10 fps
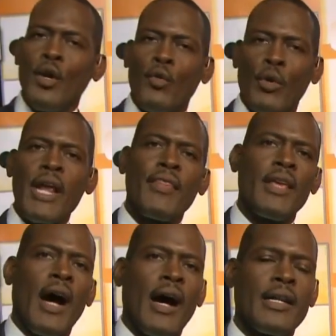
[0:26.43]

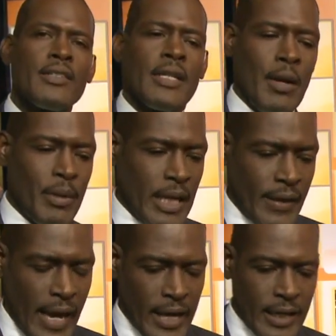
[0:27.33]
Raytheon is a company,
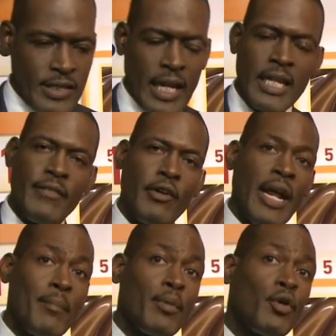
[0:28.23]
and they had an executive there
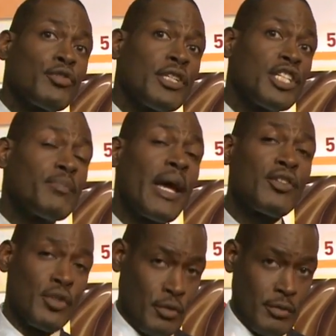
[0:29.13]
named Percy
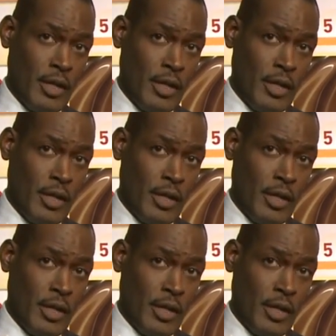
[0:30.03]
Spencer.